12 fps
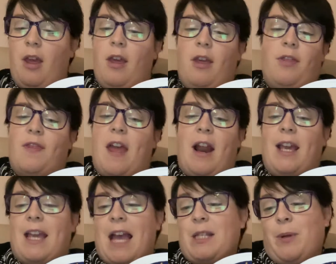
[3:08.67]
Then I
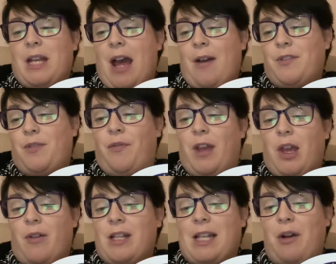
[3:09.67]
guess we'd have to figure
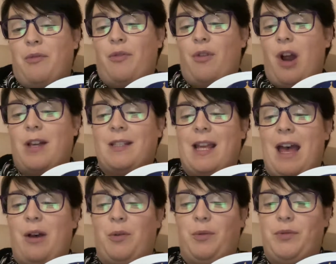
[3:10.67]
it out for
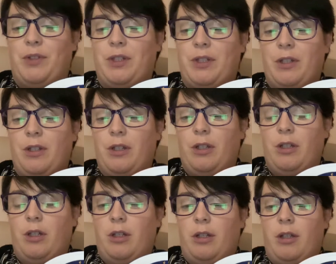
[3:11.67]
ourselves.
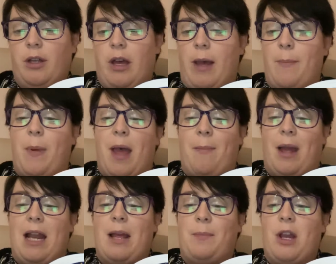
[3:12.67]
I bite my
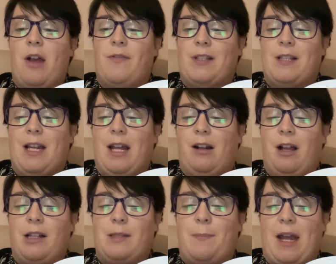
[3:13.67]
lip nervously and
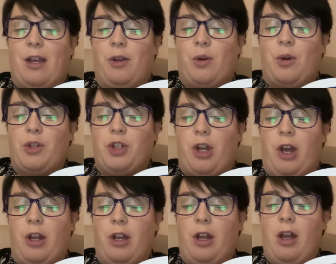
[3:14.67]
glance back at Koshka.
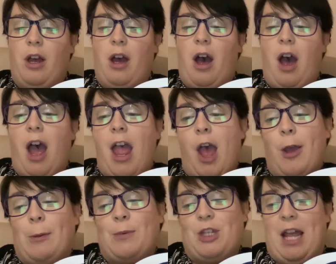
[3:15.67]
I
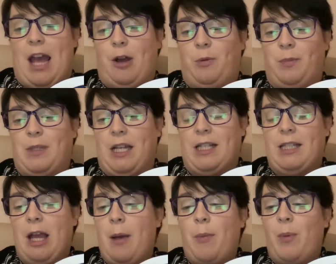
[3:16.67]
hope she helps us,
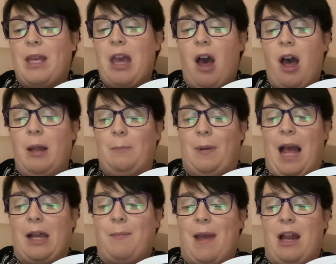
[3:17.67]
but we can't
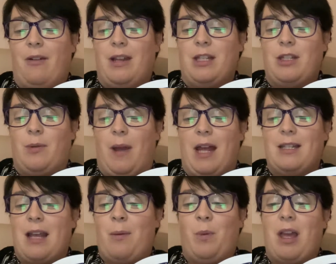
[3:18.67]
blackmail her into it,
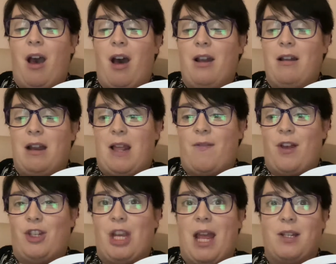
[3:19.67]
and we can't leave her
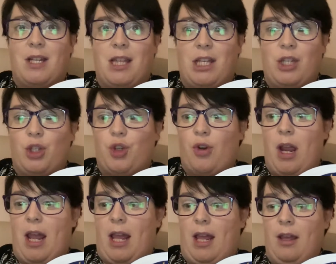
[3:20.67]
chained to this tree.